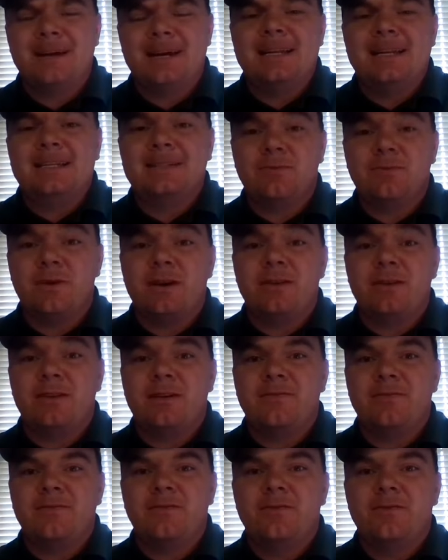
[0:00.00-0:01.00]
that is quite a
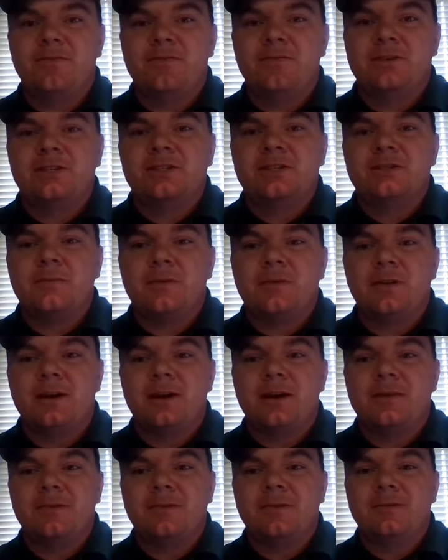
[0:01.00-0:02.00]
lot of food for such a small
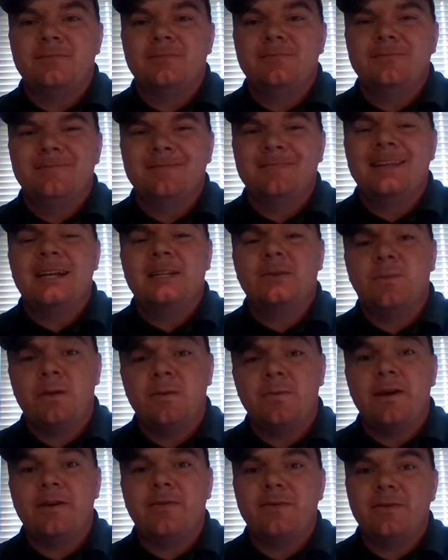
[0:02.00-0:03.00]
animal. That's one
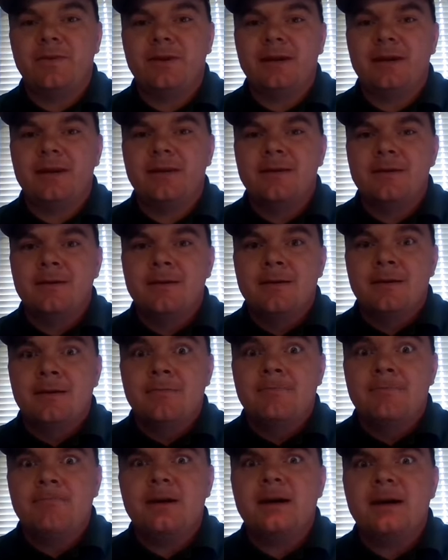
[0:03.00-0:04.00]
way of doing it.
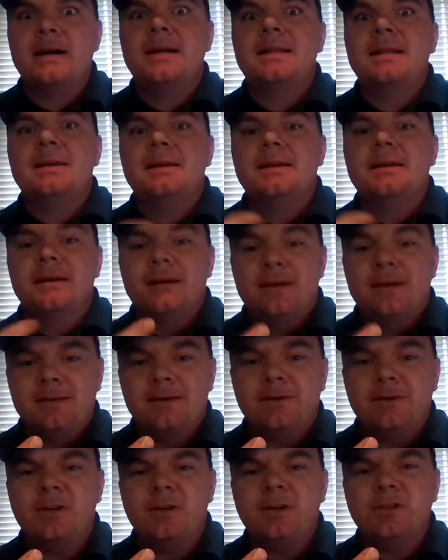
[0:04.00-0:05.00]
But
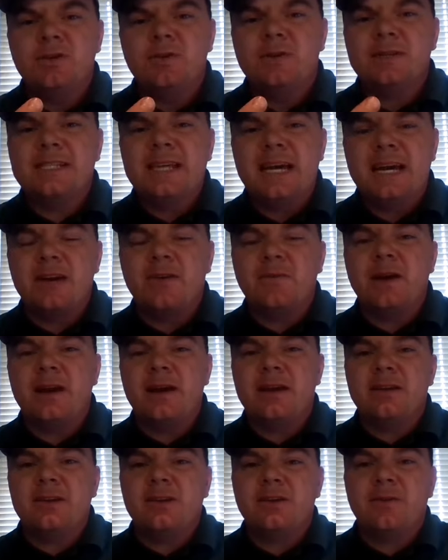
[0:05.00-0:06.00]
there's also a second
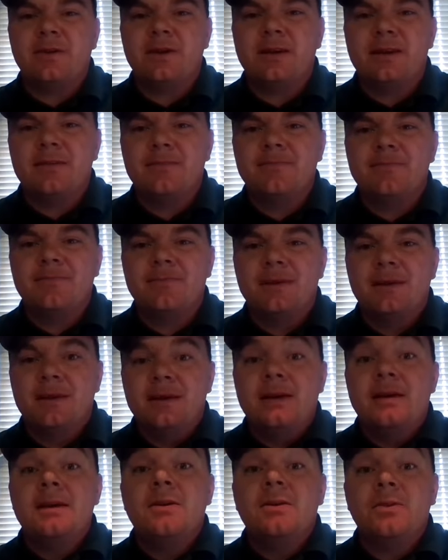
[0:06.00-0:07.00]
way to do it,
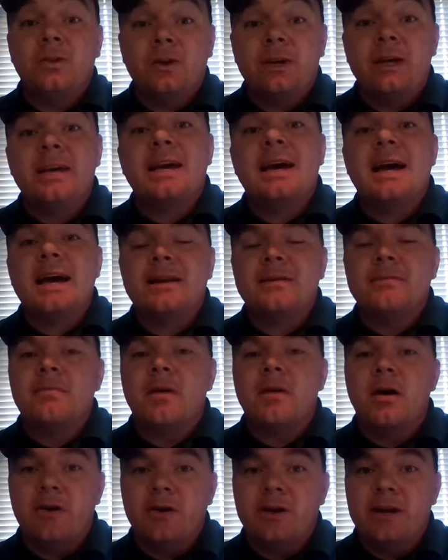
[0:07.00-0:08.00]
looking at
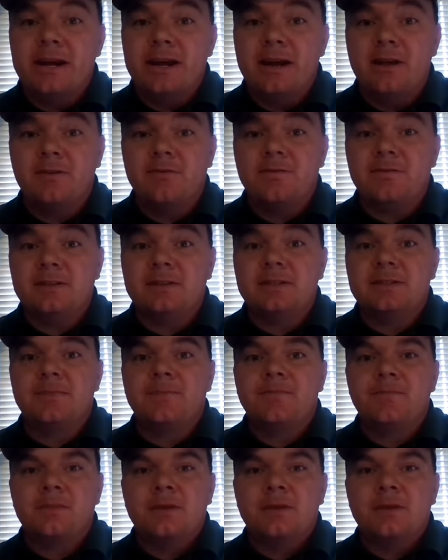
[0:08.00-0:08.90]
modern day elephants.